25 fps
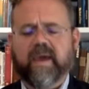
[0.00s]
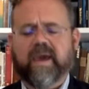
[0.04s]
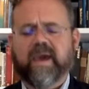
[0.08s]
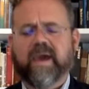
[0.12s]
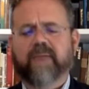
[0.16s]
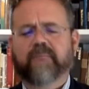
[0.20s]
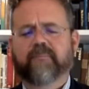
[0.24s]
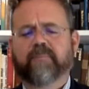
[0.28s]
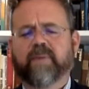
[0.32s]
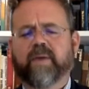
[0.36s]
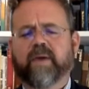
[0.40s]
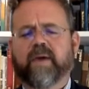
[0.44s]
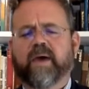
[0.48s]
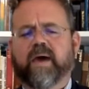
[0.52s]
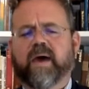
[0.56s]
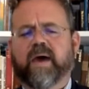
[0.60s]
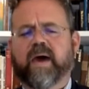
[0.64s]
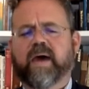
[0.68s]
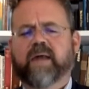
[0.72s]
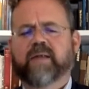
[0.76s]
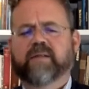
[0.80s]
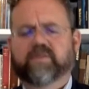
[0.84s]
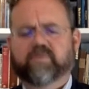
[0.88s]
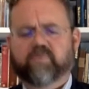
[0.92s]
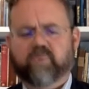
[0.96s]
um,
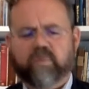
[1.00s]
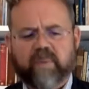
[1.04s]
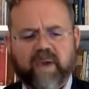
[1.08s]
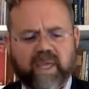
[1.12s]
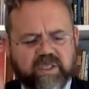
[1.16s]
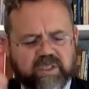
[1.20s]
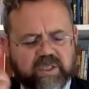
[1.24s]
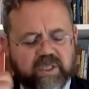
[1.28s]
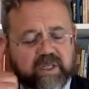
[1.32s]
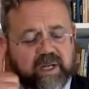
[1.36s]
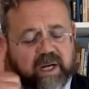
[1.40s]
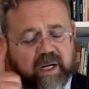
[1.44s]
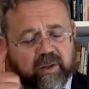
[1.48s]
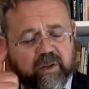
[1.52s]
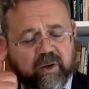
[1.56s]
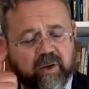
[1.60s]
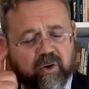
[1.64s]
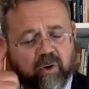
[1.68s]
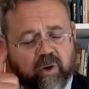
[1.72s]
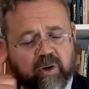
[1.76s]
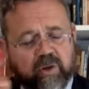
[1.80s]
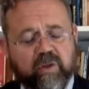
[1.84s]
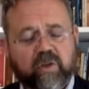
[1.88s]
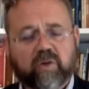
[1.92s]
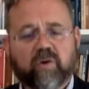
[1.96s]
and we mentioned earlier
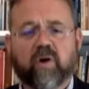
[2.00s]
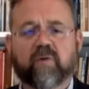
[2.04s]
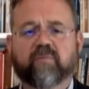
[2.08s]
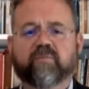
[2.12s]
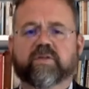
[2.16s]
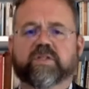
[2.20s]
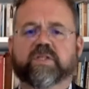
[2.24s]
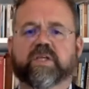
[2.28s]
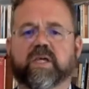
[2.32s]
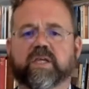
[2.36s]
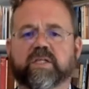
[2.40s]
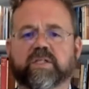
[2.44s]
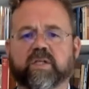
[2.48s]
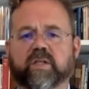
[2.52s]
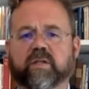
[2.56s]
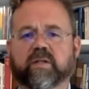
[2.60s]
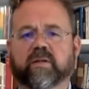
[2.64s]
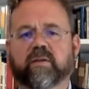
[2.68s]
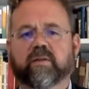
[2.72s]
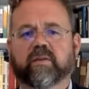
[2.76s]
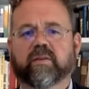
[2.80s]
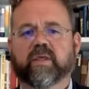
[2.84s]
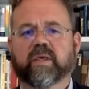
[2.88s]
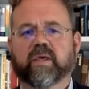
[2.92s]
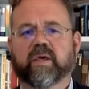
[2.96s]
on in the conversation
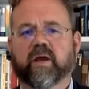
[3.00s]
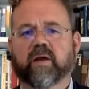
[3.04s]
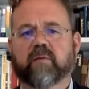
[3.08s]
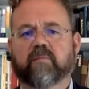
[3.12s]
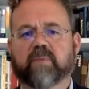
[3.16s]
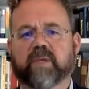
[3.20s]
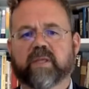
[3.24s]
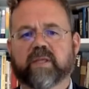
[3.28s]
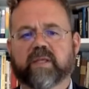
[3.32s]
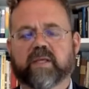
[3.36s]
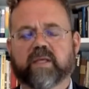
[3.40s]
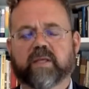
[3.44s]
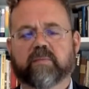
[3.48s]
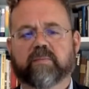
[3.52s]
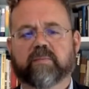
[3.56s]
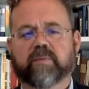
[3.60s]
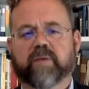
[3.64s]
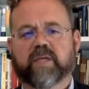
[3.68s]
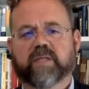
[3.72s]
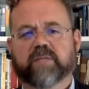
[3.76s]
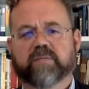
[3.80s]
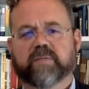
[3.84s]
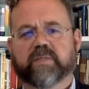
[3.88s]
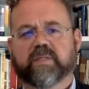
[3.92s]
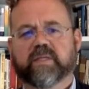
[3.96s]
the Armenian
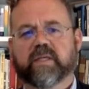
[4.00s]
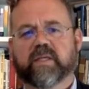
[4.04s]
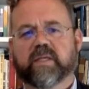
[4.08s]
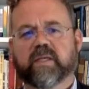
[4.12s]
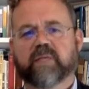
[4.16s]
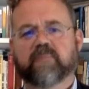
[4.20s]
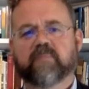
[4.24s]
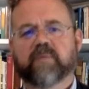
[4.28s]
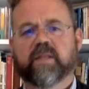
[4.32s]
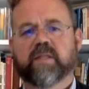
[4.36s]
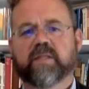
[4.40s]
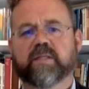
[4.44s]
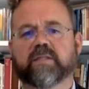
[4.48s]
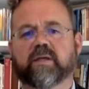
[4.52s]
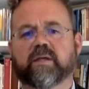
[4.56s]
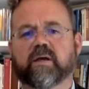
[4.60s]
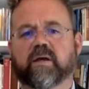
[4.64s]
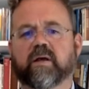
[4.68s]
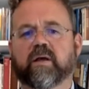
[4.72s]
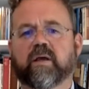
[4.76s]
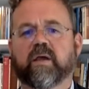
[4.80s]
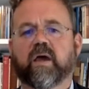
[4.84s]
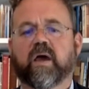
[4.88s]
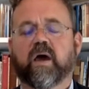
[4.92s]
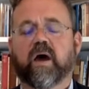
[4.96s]
Presbyterian
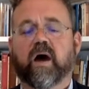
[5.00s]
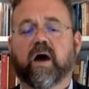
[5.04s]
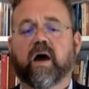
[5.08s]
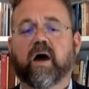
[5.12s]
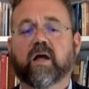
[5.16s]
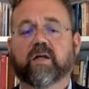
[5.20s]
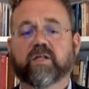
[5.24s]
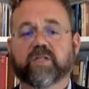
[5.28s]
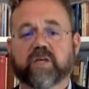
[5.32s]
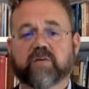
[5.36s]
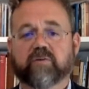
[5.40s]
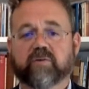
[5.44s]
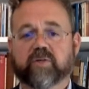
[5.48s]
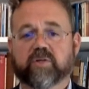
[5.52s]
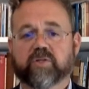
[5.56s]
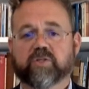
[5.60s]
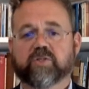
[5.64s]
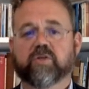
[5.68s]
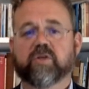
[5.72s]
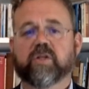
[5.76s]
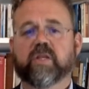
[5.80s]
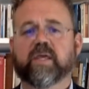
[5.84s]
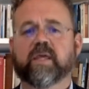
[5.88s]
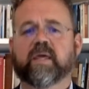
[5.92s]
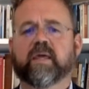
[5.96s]
minister R.J.
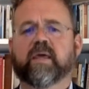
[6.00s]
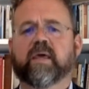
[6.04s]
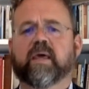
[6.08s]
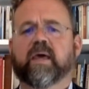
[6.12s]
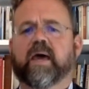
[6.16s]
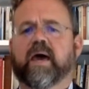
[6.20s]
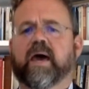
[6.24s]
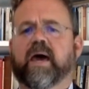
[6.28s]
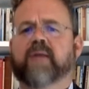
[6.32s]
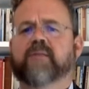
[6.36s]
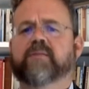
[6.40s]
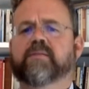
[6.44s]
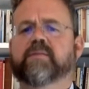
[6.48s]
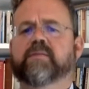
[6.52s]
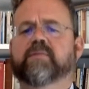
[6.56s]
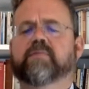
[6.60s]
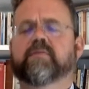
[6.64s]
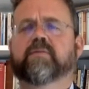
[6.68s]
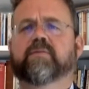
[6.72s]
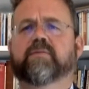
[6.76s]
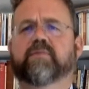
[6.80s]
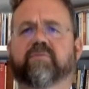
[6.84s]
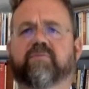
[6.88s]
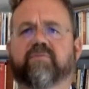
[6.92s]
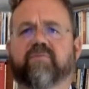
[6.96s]
Rushdoony. And the,
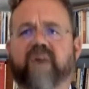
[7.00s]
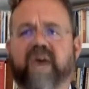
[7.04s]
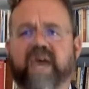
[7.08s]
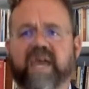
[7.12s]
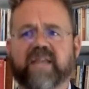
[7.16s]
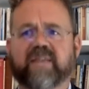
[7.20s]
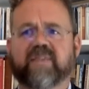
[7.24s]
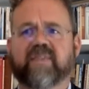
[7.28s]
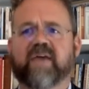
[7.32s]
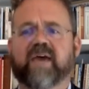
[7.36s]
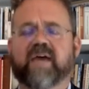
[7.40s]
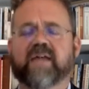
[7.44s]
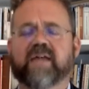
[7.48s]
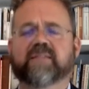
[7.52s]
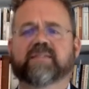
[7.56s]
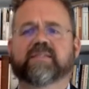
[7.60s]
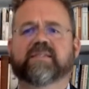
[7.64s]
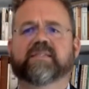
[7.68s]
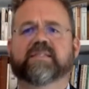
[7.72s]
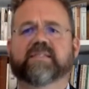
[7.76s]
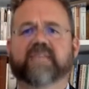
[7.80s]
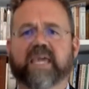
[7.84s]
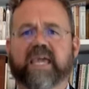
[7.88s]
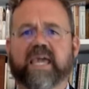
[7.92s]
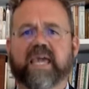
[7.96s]
the fact that
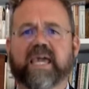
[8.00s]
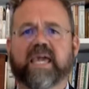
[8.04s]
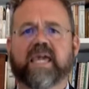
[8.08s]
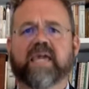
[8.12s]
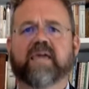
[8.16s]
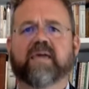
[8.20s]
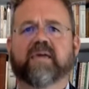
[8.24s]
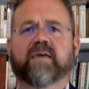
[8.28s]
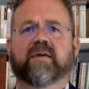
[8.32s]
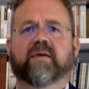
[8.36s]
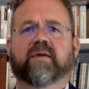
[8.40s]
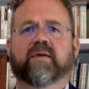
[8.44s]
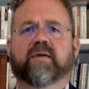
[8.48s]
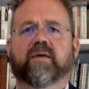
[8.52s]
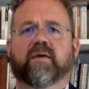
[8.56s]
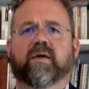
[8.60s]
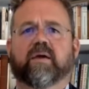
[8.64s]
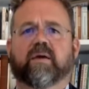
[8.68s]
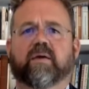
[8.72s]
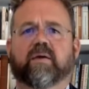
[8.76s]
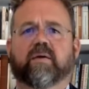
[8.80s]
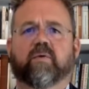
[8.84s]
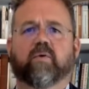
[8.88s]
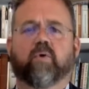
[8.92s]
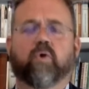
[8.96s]
today
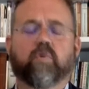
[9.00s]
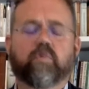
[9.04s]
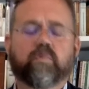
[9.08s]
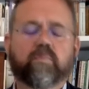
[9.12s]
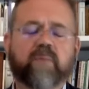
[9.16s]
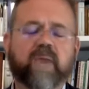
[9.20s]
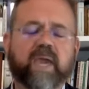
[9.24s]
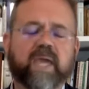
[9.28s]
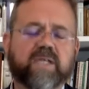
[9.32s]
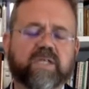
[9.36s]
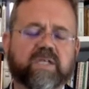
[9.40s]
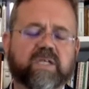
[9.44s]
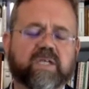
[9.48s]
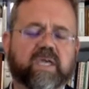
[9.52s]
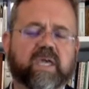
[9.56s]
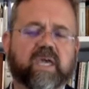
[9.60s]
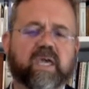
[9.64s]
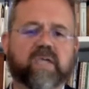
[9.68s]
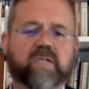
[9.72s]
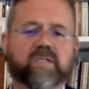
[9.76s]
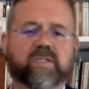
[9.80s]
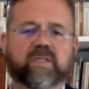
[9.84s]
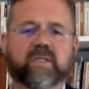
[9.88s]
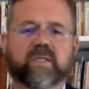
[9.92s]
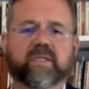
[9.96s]
home
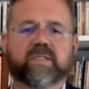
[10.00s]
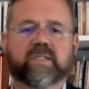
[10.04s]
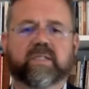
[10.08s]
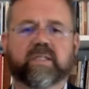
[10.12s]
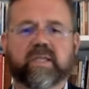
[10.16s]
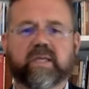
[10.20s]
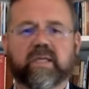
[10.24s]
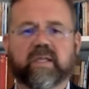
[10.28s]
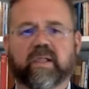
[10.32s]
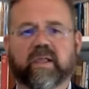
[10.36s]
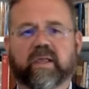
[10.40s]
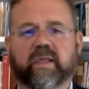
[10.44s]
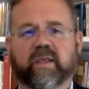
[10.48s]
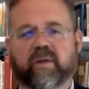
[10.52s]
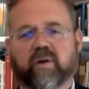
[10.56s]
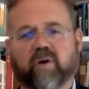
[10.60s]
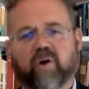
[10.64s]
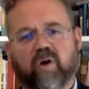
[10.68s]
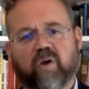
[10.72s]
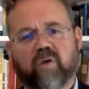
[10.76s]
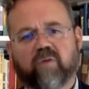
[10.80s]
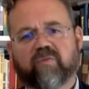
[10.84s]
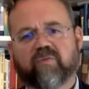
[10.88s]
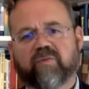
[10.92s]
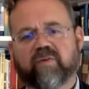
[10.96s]
education is legal in
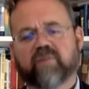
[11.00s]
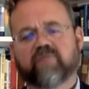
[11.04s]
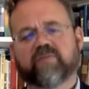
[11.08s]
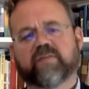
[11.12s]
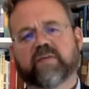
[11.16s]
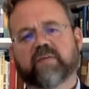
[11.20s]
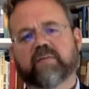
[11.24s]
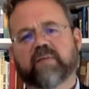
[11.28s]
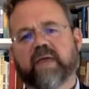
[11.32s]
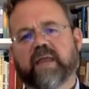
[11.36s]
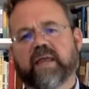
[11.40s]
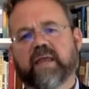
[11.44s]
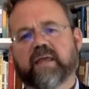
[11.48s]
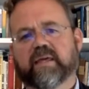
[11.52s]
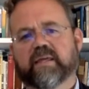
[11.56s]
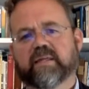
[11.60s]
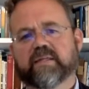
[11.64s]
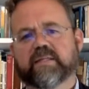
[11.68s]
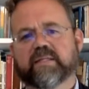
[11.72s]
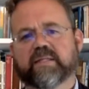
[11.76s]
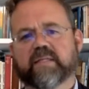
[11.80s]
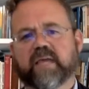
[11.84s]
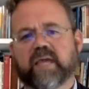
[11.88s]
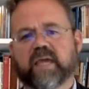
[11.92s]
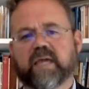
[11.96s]
all 50 American
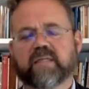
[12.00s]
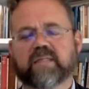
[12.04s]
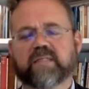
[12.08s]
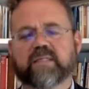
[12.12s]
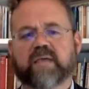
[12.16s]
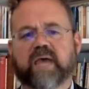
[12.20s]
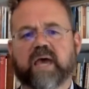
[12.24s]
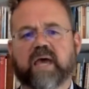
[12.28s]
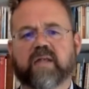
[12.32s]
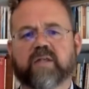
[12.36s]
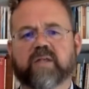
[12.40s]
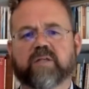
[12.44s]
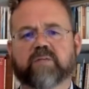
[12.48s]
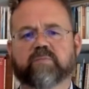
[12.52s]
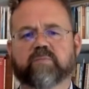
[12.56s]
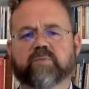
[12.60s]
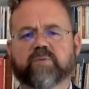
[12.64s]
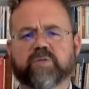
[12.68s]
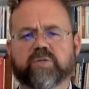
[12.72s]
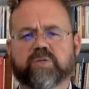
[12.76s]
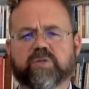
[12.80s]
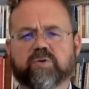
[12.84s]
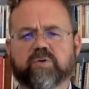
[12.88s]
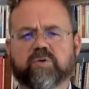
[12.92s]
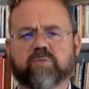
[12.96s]
states and is
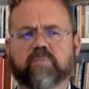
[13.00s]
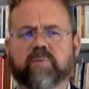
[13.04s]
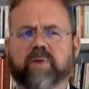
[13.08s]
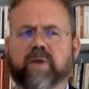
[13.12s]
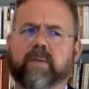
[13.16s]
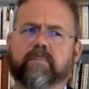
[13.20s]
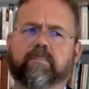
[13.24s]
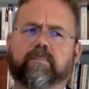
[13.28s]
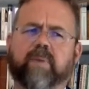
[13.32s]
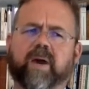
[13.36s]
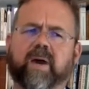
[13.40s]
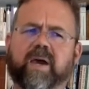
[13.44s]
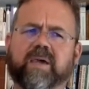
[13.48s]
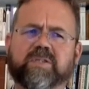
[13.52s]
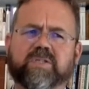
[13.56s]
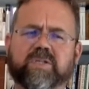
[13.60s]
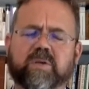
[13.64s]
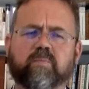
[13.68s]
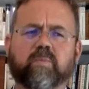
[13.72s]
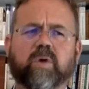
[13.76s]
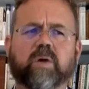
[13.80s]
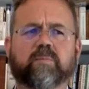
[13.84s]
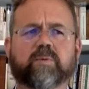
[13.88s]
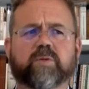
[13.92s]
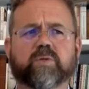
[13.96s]
pursued by, by
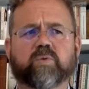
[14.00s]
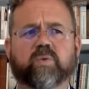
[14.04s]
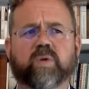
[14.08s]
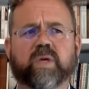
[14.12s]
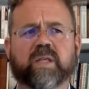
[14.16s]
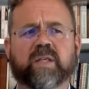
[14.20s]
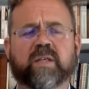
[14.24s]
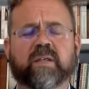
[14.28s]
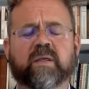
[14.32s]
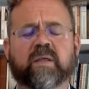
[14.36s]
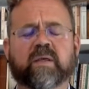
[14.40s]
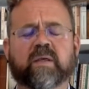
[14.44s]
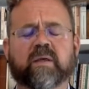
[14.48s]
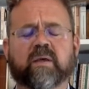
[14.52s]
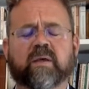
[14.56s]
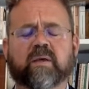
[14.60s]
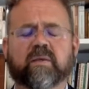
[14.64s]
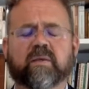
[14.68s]
somewhere between